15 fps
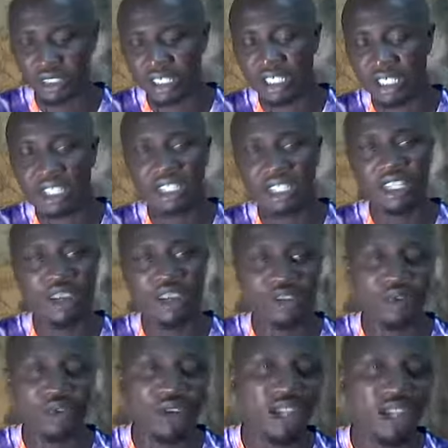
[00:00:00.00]
A liter of
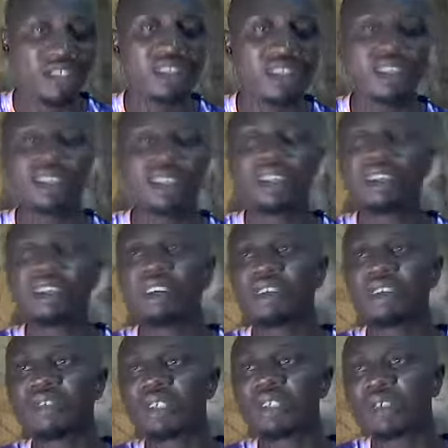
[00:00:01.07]
fuel
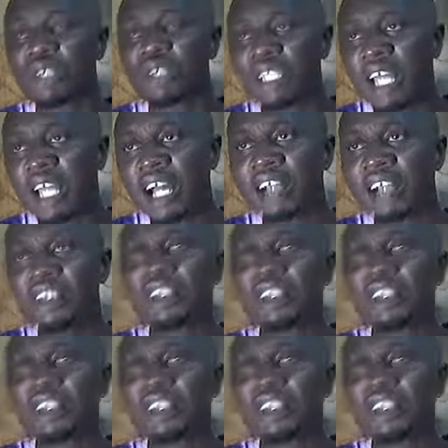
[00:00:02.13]
of the total.